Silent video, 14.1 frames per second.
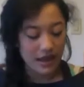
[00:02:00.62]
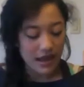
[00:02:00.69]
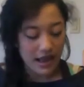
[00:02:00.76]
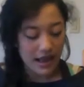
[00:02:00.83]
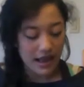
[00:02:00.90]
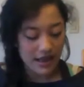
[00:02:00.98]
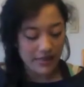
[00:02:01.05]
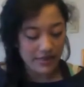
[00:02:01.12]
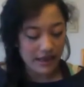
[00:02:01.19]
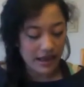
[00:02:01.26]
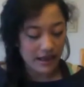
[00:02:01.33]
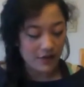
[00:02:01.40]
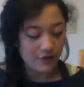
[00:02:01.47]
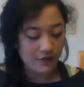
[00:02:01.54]
And
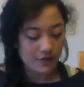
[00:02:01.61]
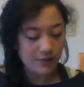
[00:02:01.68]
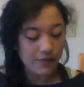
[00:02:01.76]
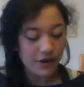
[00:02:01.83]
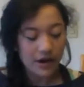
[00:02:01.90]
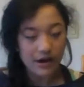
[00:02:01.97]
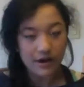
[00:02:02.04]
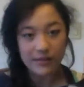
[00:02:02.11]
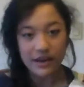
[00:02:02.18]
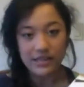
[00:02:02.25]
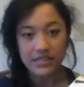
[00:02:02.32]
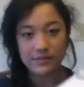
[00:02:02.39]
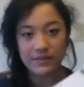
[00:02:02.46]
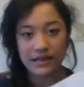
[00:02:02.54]
then for the bottom, I
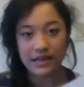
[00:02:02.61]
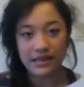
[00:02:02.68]
just picked